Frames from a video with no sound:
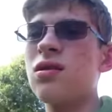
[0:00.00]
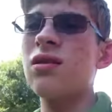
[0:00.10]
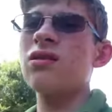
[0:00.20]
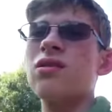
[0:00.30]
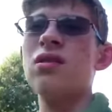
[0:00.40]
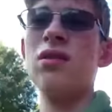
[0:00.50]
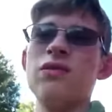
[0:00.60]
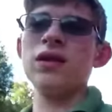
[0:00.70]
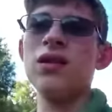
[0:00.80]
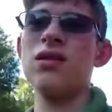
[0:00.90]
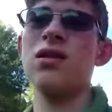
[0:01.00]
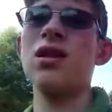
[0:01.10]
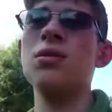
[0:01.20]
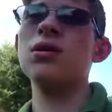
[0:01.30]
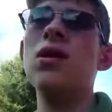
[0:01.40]
uh, event
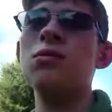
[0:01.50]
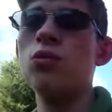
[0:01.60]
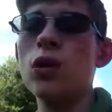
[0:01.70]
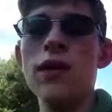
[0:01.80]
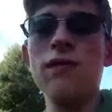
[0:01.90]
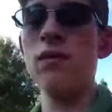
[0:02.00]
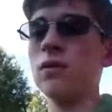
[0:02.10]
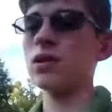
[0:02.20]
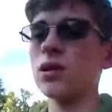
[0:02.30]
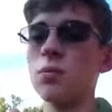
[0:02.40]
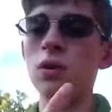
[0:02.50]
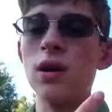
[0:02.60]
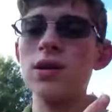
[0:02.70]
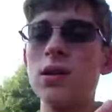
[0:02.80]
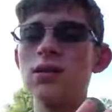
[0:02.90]
coming up. We have the
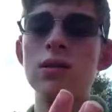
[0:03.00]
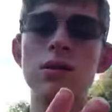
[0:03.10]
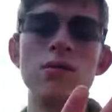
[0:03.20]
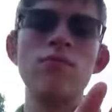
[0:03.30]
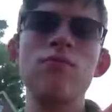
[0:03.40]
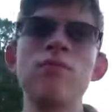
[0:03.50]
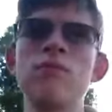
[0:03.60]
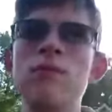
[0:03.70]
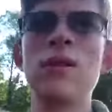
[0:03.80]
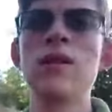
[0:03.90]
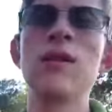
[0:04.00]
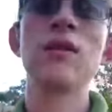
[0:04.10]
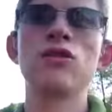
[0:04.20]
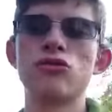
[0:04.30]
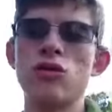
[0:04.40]
surprise and the
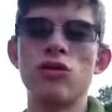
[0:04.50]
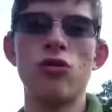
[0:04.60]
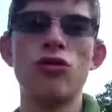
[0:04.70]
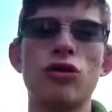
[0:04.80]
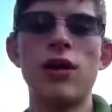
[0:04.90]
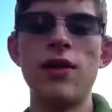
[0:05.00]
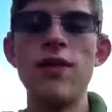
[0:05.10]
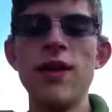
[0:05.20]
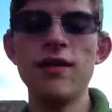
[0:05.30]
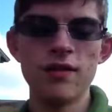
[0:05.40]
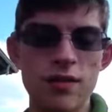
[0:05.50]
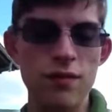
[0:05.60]
trunk or treat event.